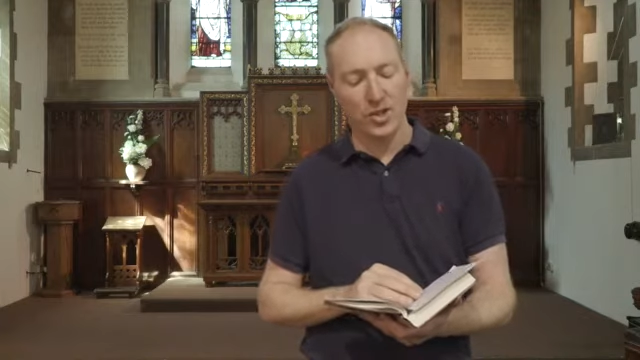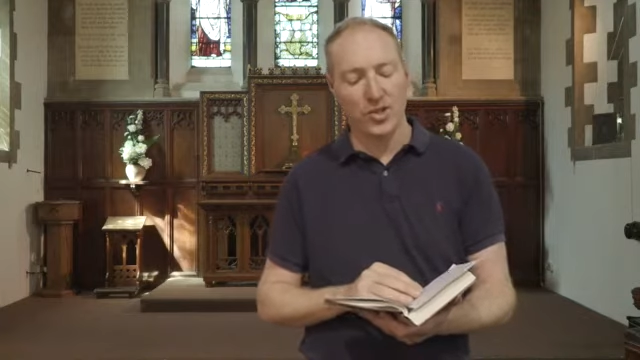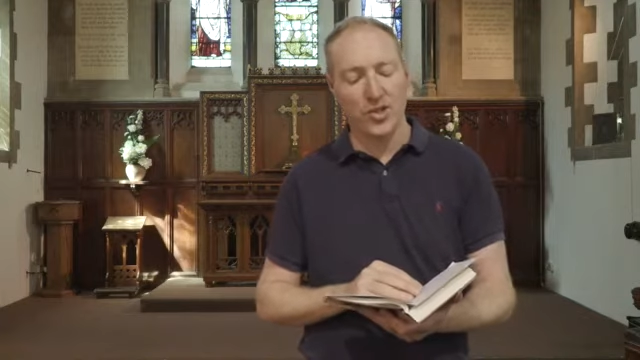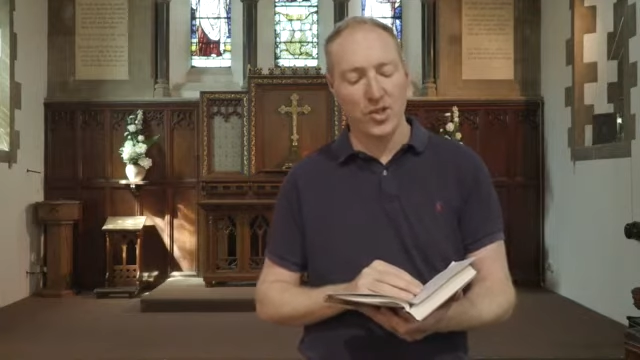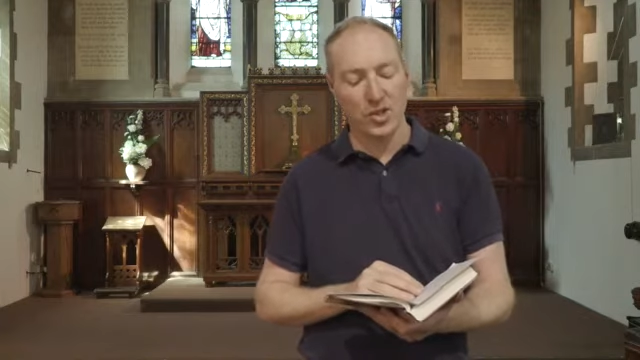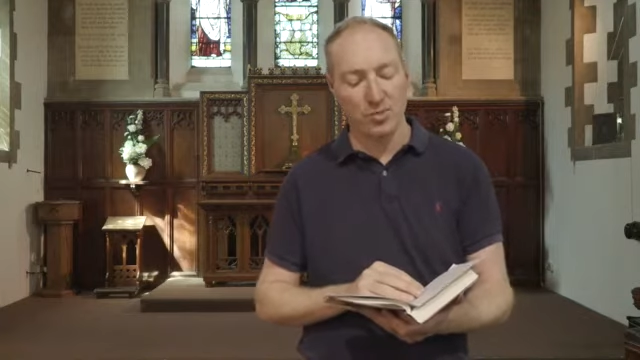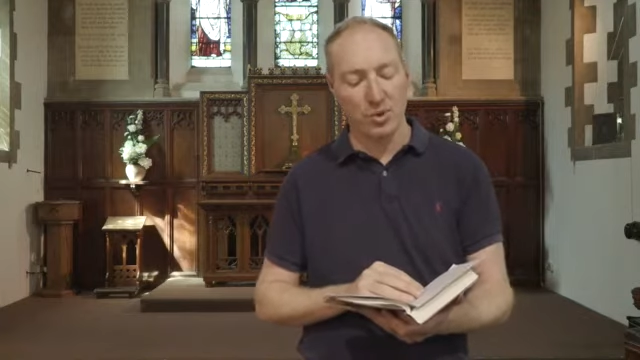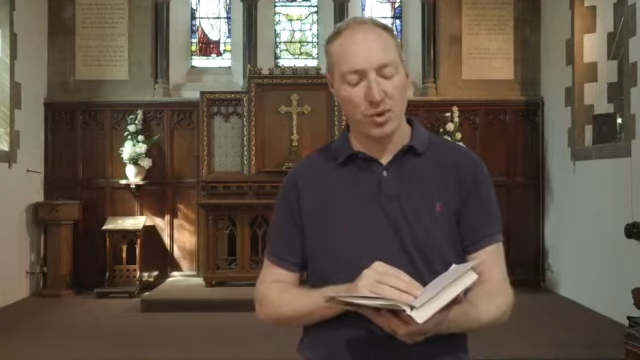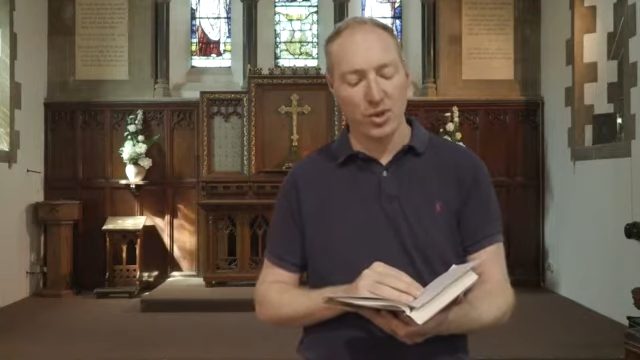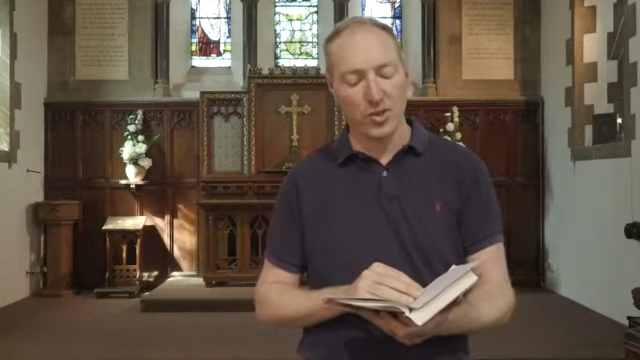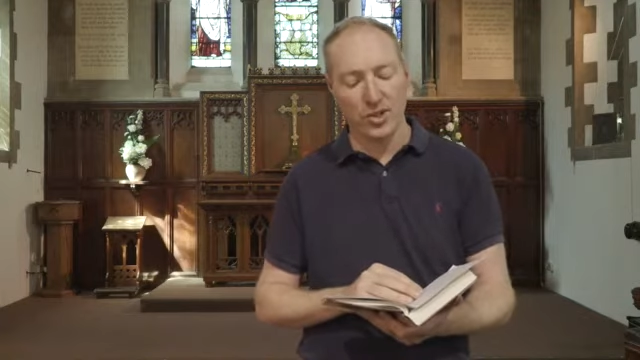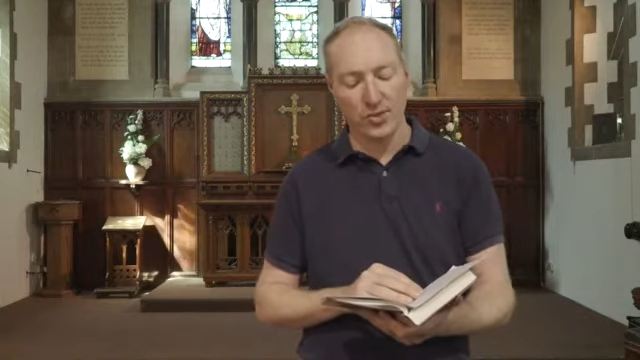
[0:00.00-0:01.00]
is the
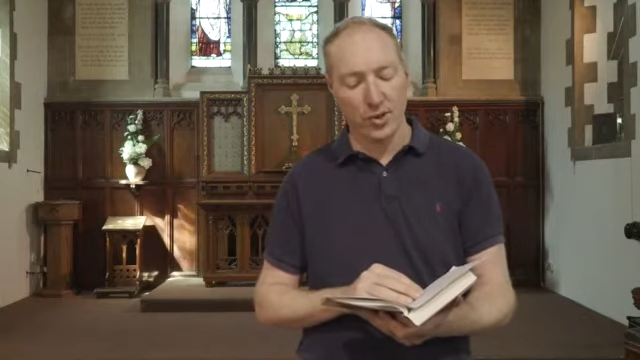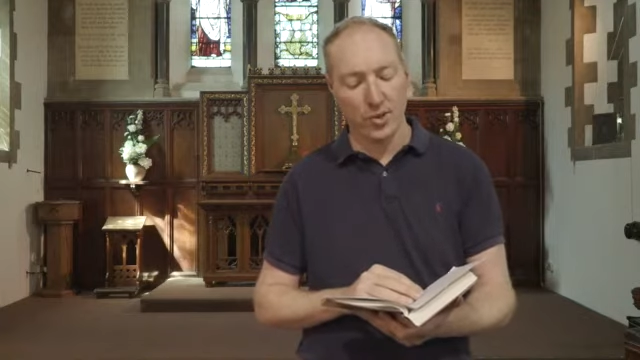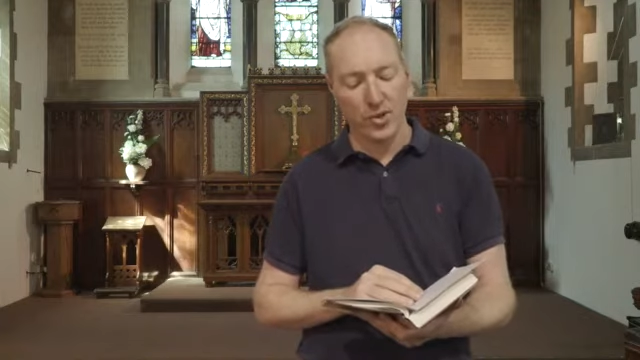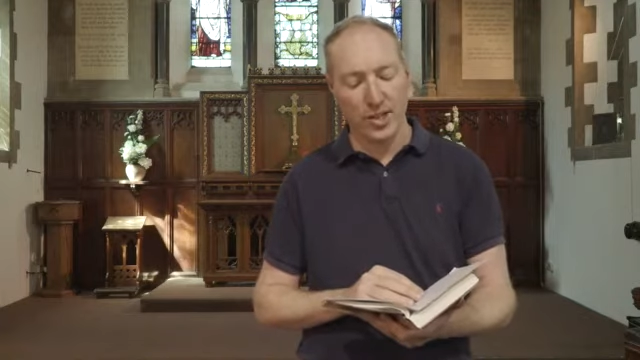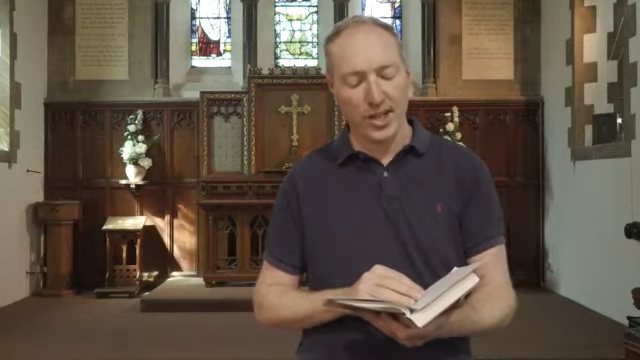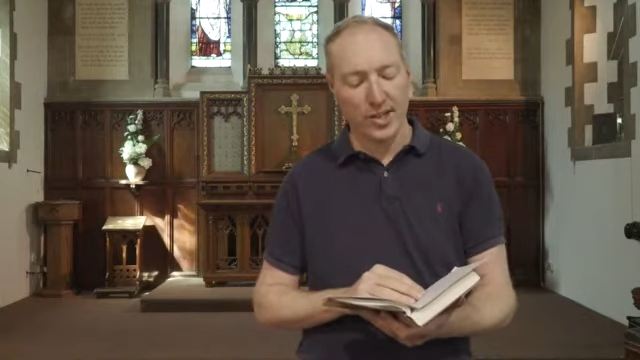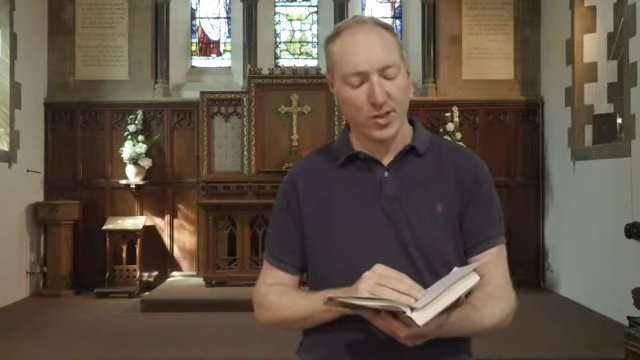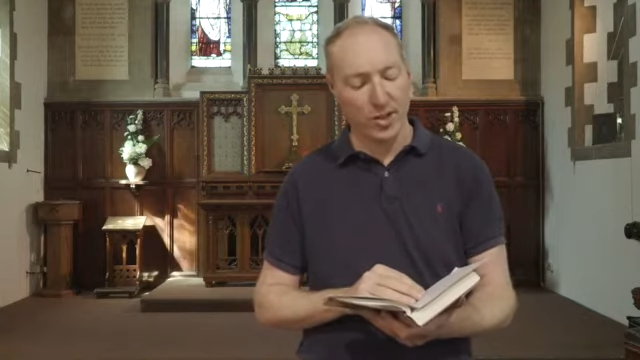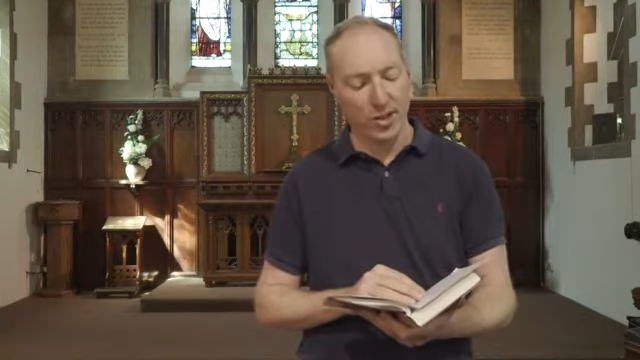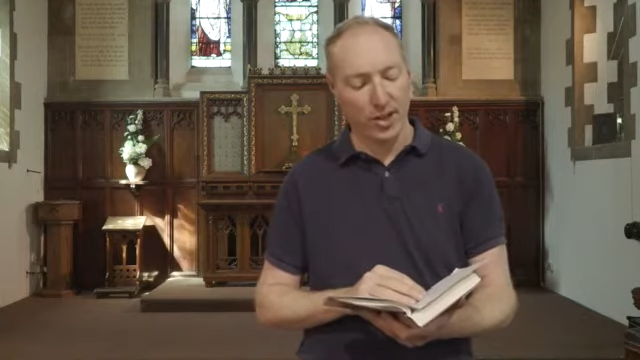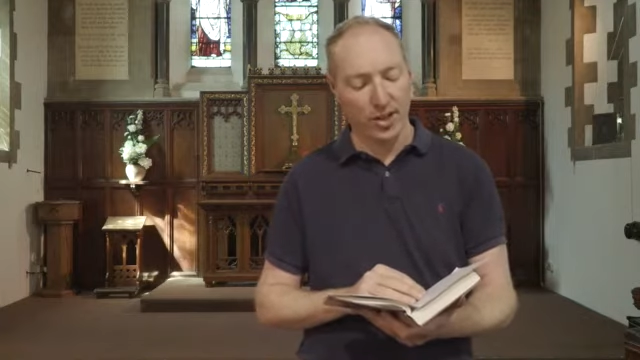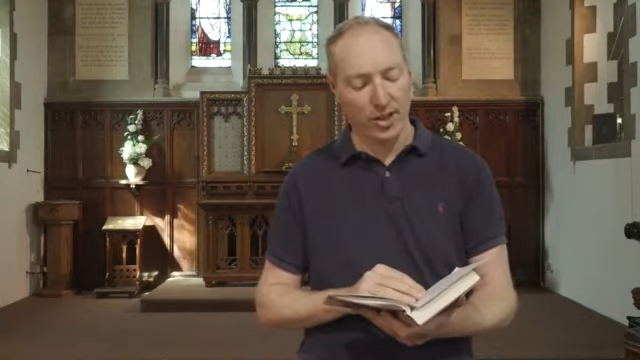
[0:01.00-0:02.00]
smallest of all seeds on
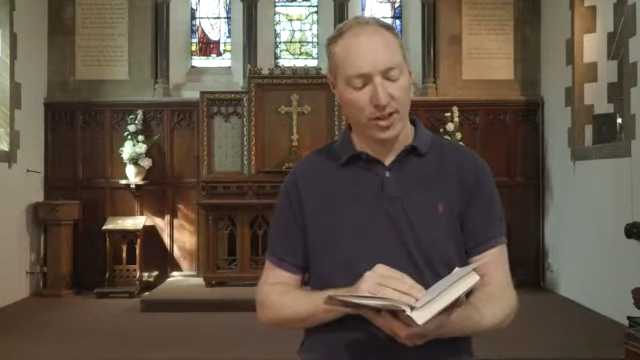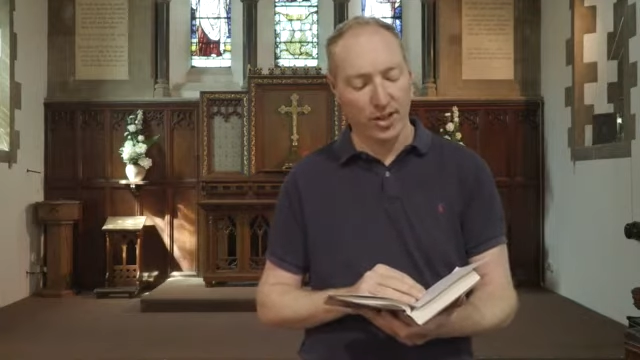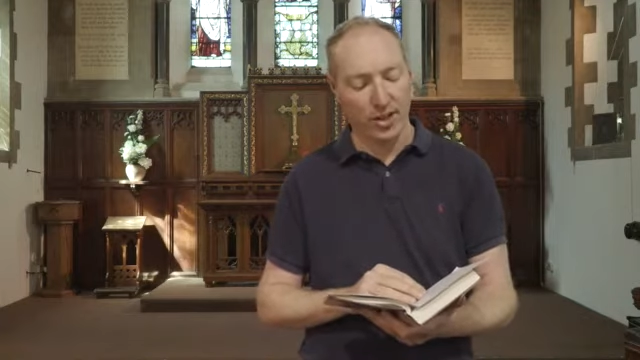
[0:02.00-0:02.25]
earth.